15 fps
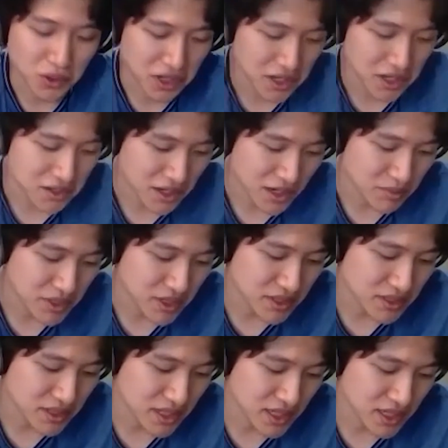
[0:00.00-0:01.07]
Okay. I
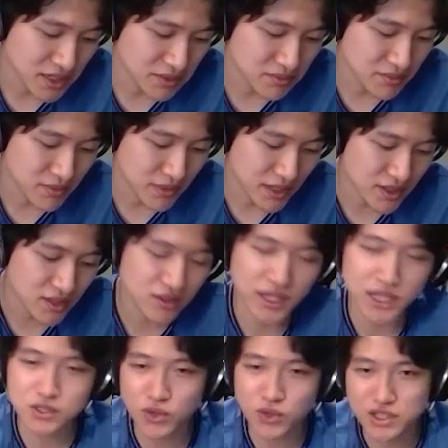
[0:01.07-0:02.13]
mean, I think the
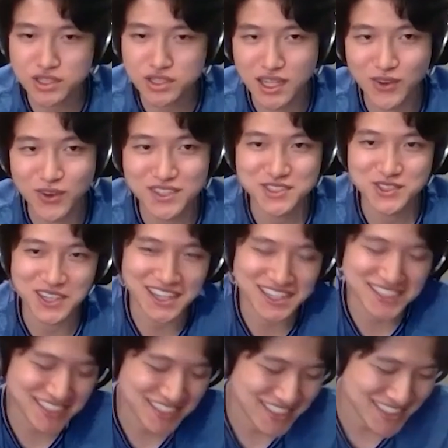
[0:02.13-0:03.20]
next question I want to
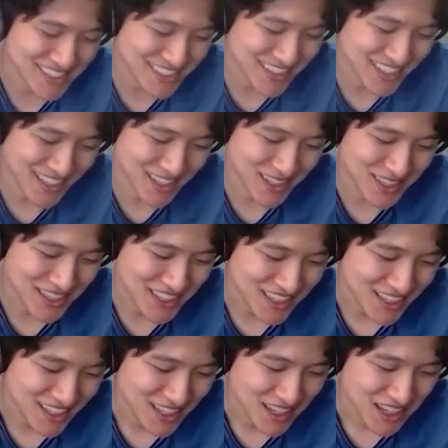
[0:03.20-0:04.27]
ask is,
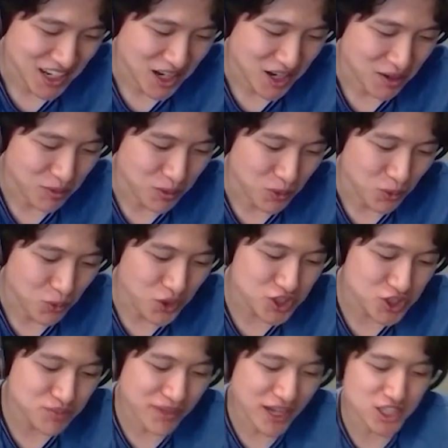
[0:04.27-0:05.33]

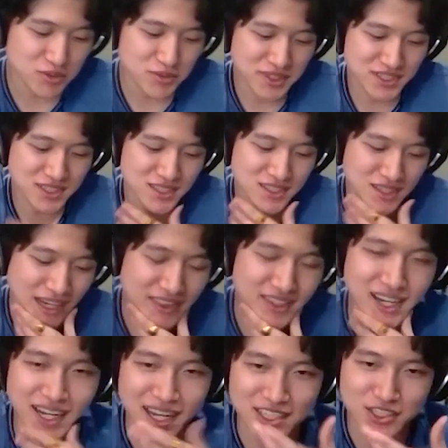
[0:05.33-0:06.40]
which measurements, I
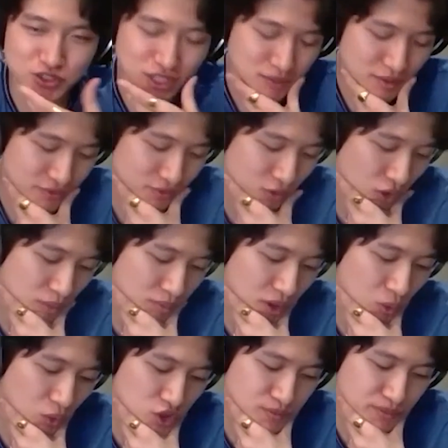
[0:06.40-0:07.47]
think I asked you this before,
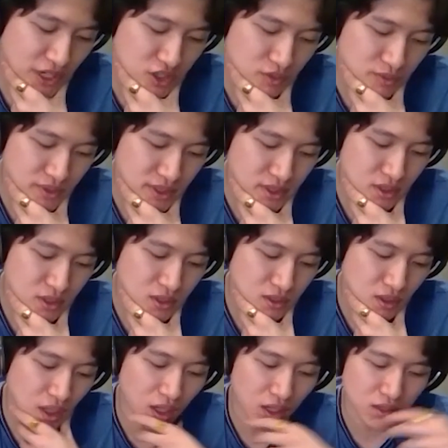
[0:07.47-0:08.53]
but which measurements
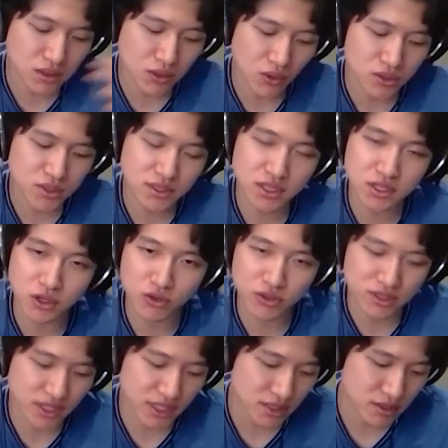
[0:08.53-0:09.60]
closely
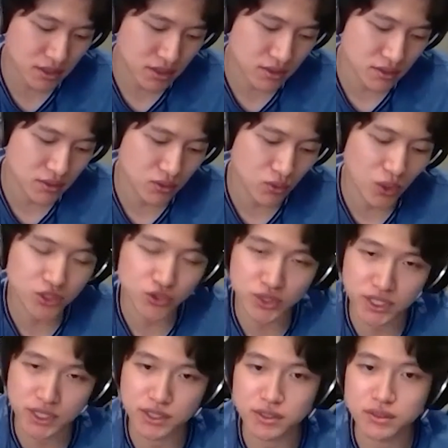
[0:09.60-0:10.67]
correlate to what you
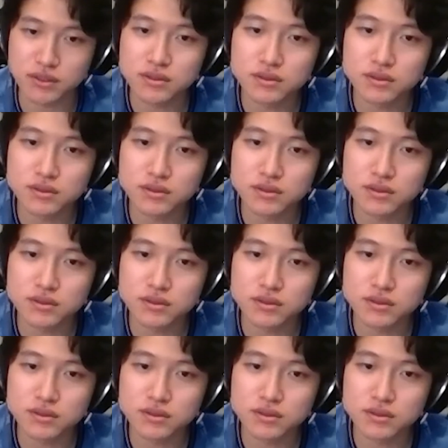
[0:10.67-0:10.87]
hear?